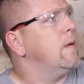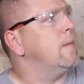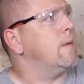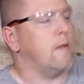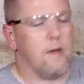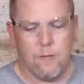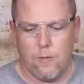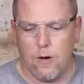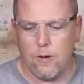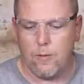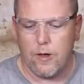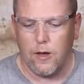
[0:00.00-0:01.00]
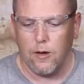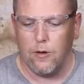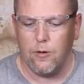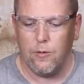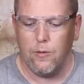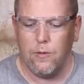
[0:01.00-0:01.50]
But then what we can
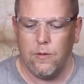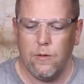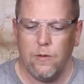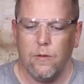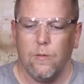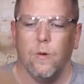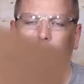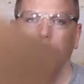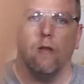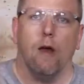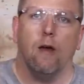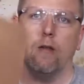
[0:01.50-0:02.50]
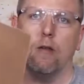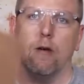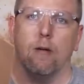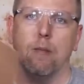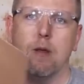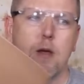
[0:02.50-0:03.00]
do, we can take
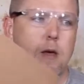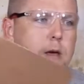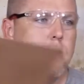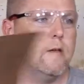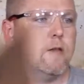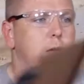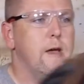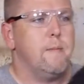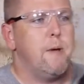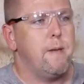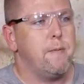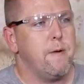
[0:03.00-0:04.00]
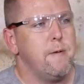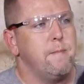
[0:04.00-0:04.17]
some sandpaper,